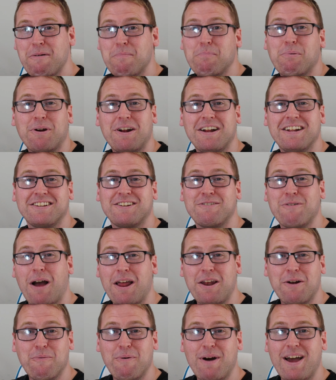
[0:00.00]
But
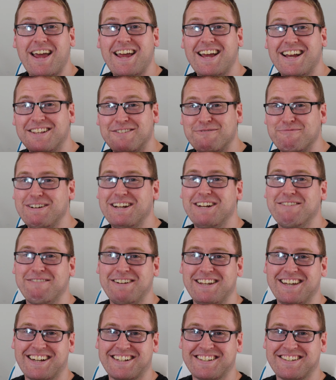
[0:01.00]
in a way, it's really,
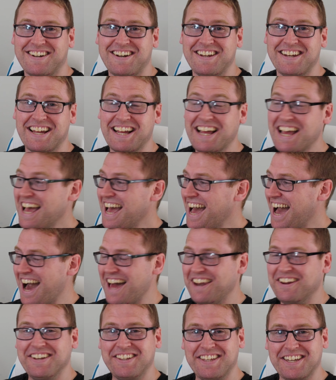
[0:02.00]
really exciting.
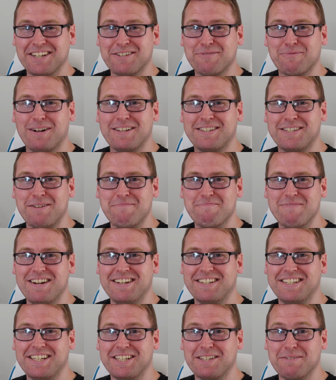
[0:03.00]
And I think it's what sim
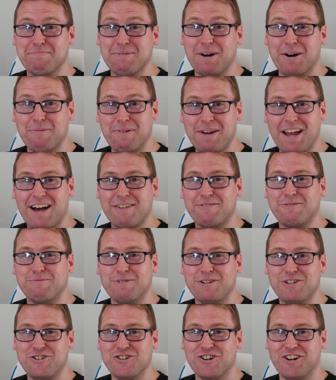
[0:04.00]
racing is about. We have to
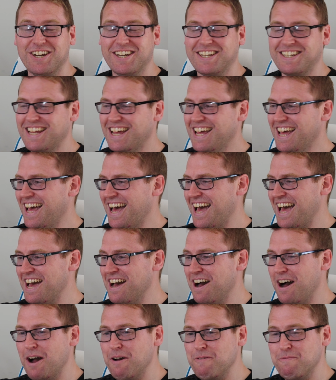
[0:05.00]
enjoy it.
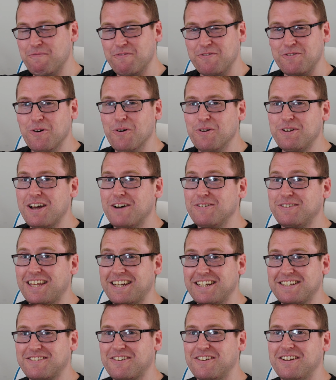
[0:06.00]
I've no doubt that
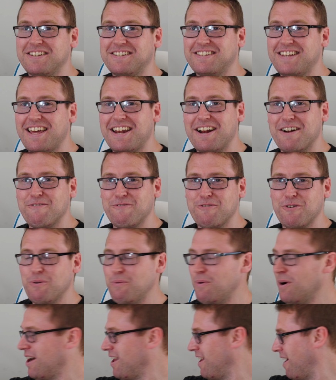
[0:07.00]
it's going to stay there for a
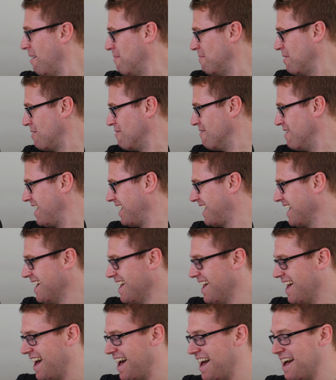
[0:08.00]
while on my rig.
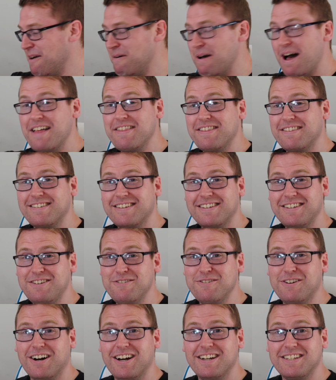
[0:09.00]
And
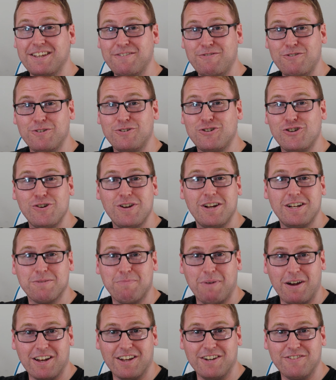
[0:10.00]
you guys, if you tune into
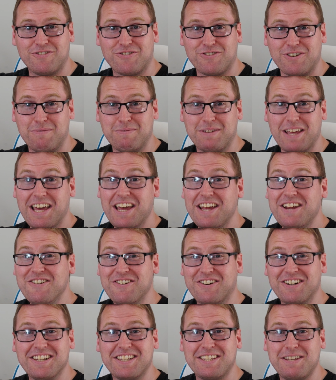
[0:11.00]
my live streams,
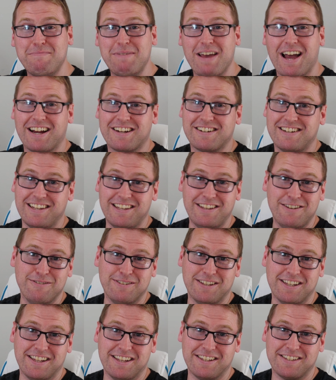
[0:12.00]
you're going to see me actually
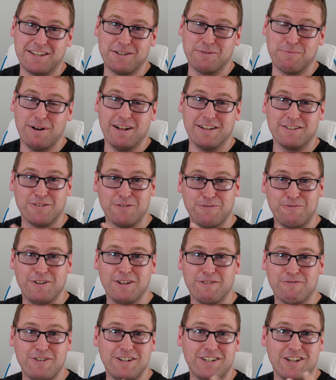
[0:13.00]
using this as well. So
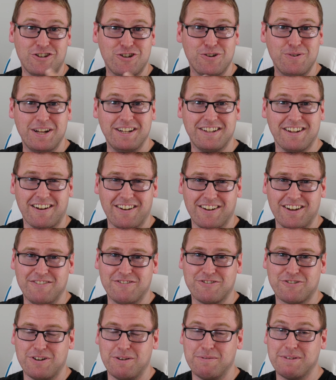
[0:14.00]
feel free to tune into the live
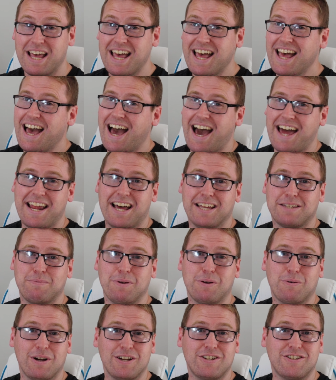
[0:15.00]
streams and ask
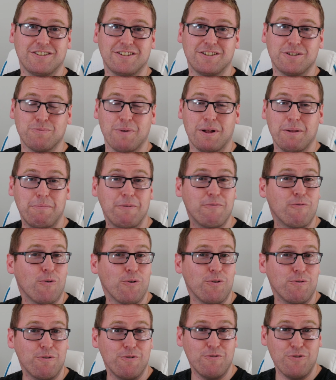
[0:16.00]
me questions as well
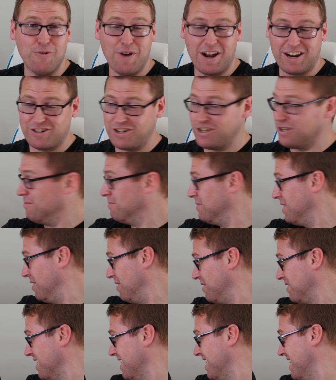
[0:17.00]
before the review actually comes
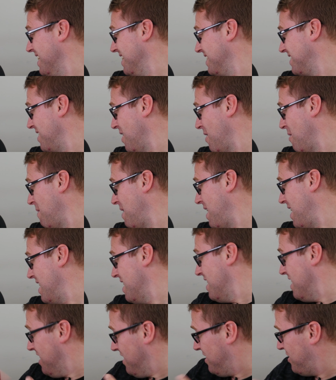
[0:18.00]
out. So
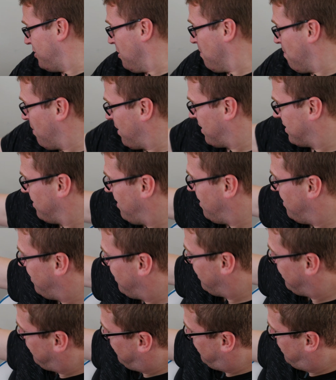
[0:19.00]
super
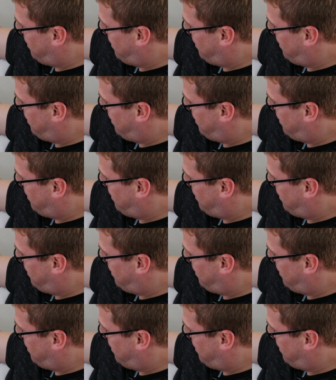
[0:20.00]
exciting.